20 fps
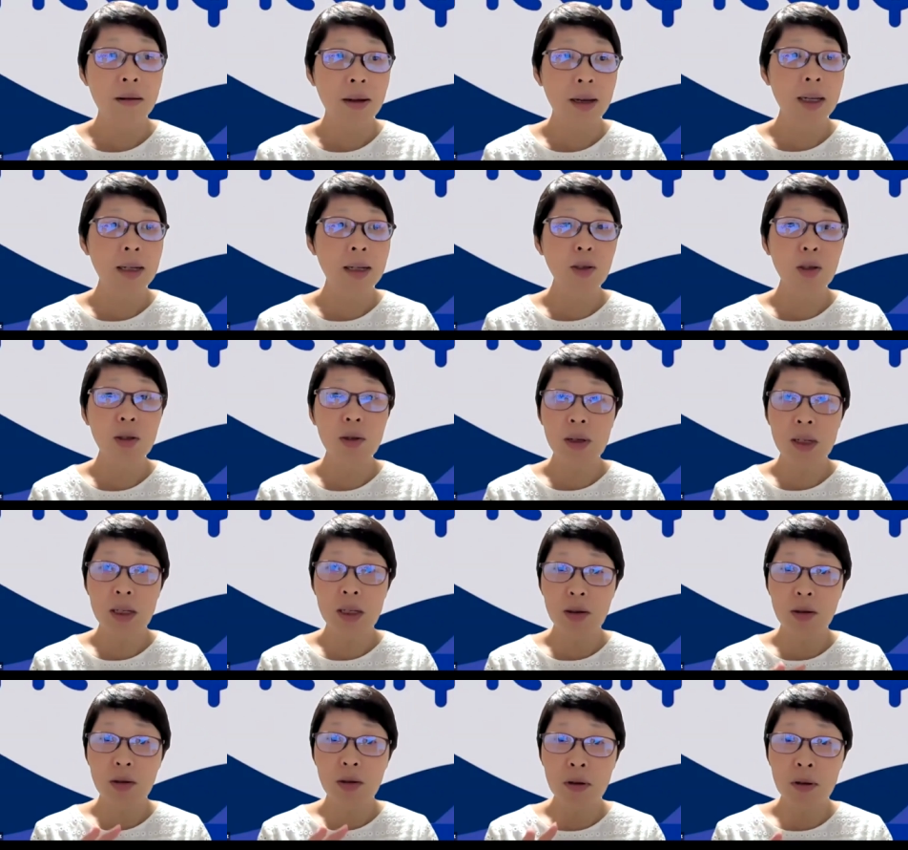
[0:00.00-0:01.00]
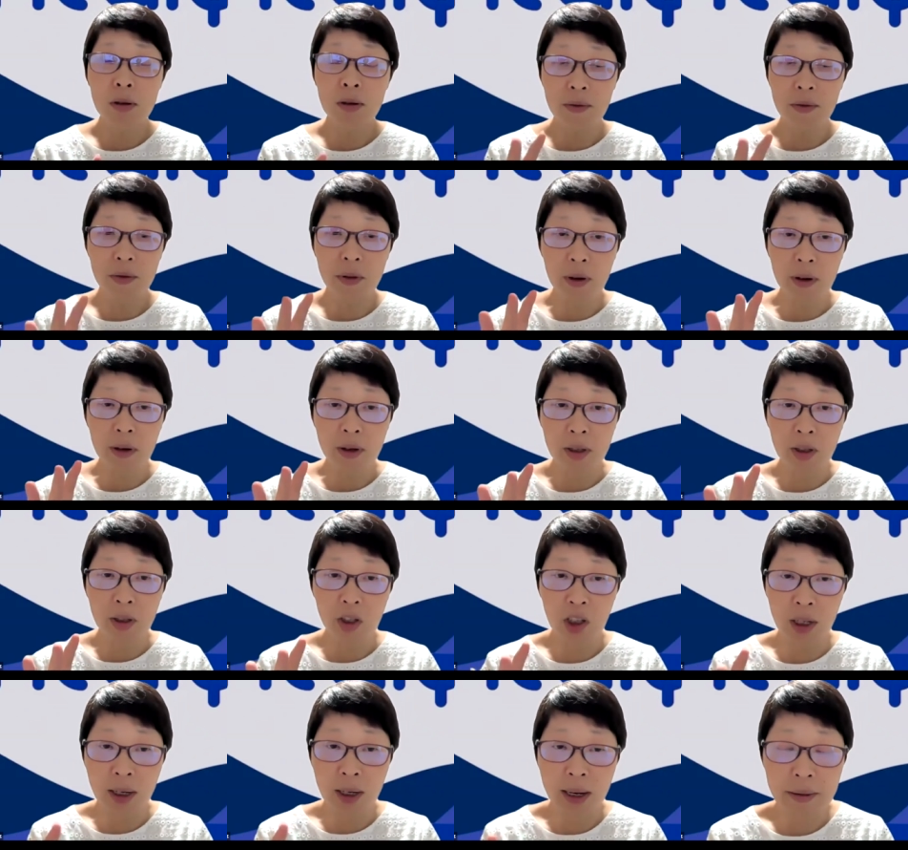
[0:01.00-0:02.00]
Okay, so it's good for
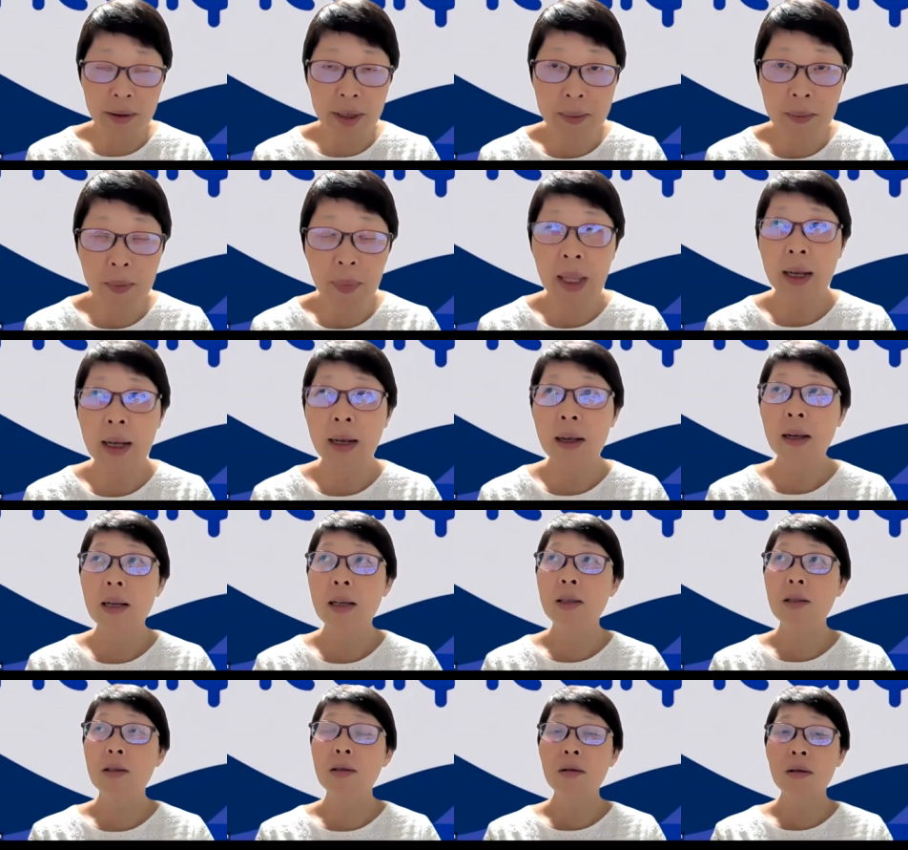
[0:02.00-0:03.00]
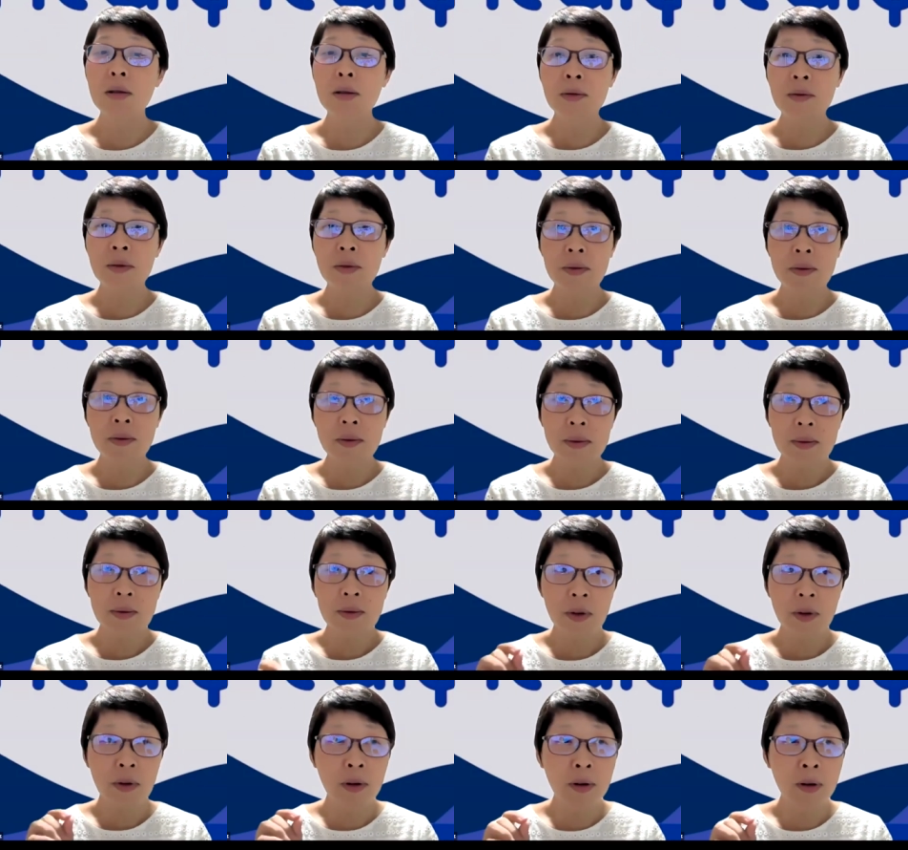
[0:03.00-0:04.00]
generic, it's good
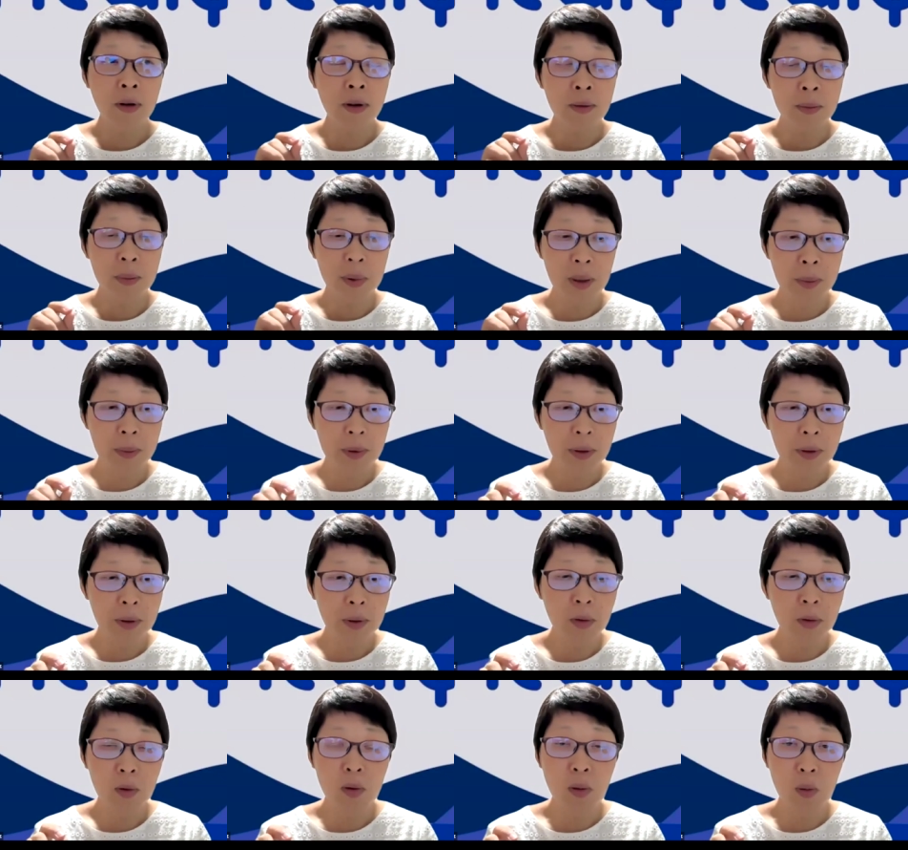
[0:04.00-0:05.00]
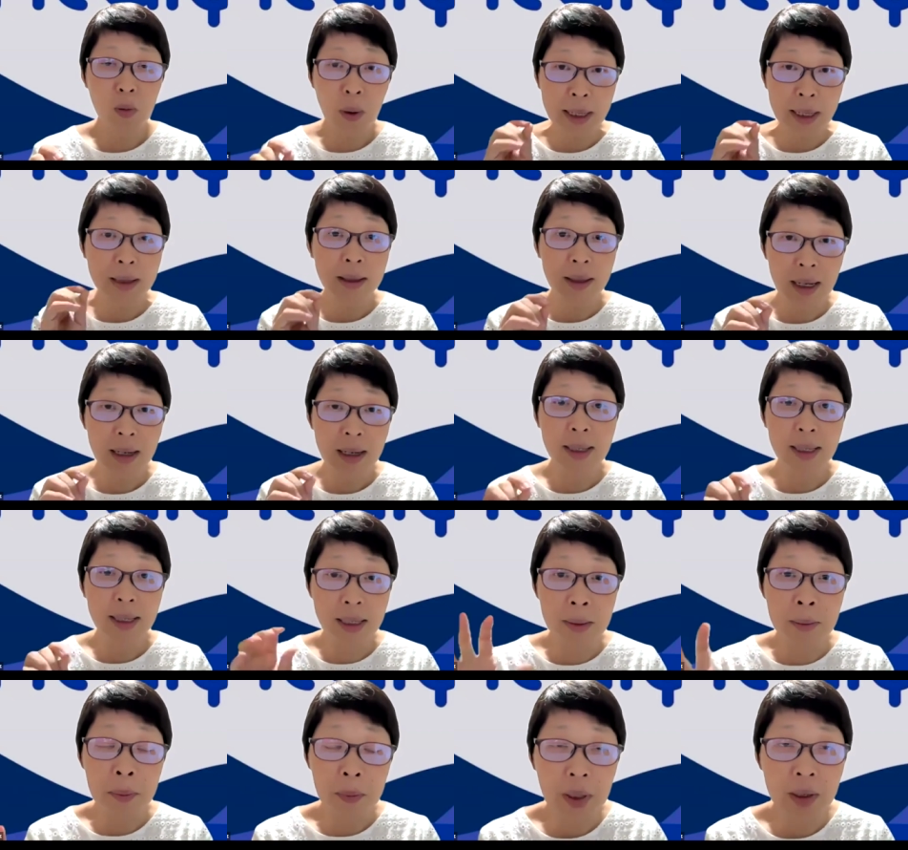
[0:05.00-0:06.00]
for people who want things
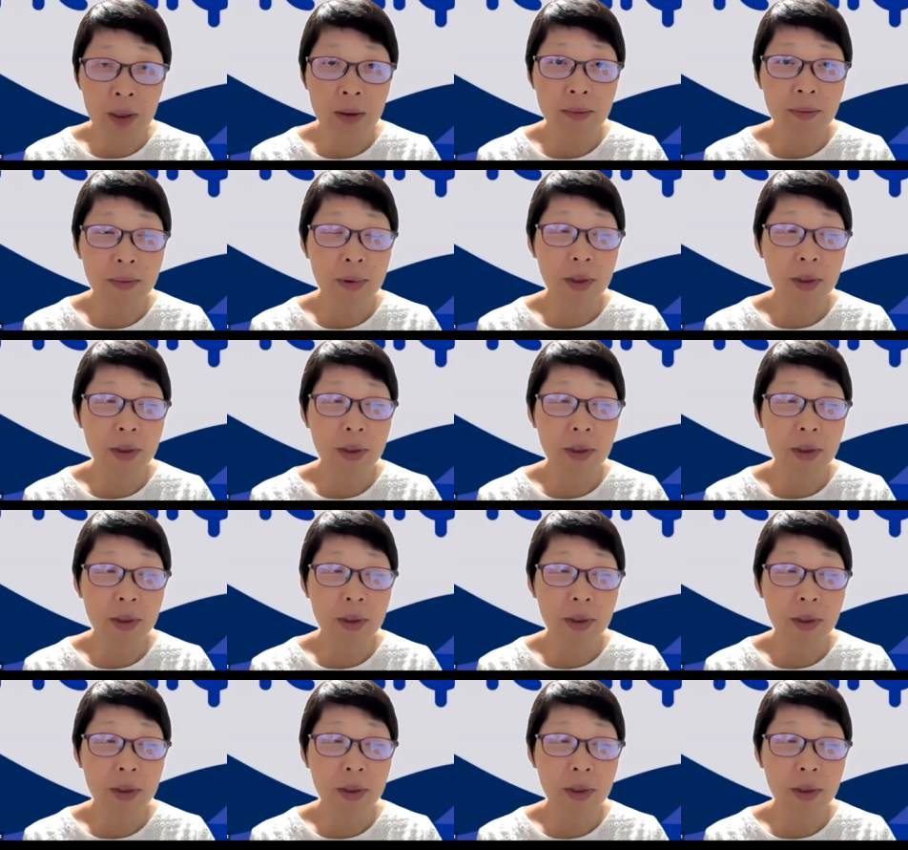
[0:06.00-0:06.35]
simple.